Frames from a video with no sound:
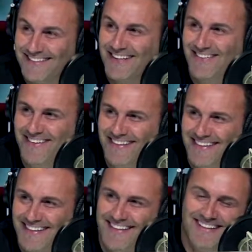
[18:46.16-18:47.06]
it's a good one.
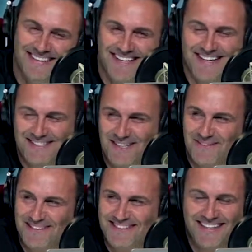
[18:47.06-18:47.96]
It, it he's is, got though. his
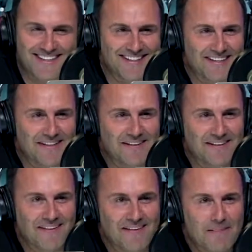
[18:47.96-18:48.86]
good one. yeah,
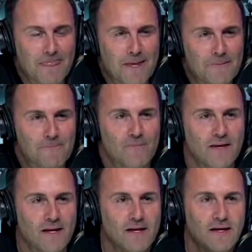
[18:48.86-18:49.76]
I've years
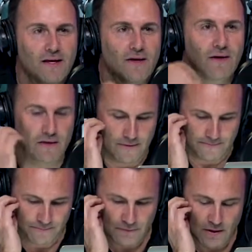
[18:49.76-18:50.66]
years of
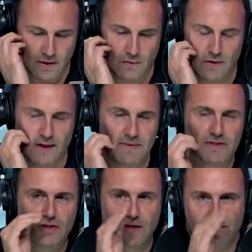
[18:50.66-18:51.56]
loading up the arsenal. Well, let me
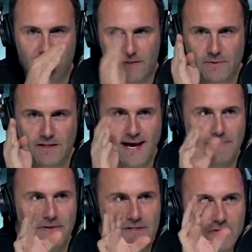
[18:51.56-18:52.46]
convince you with the
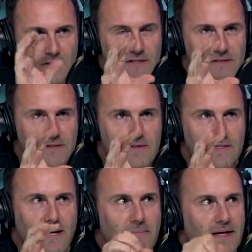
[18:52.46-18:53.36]
happiness, or yeah, at least please.
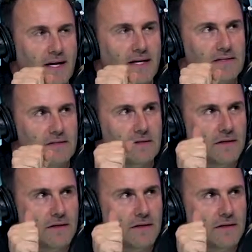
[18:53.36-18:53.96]
state my case.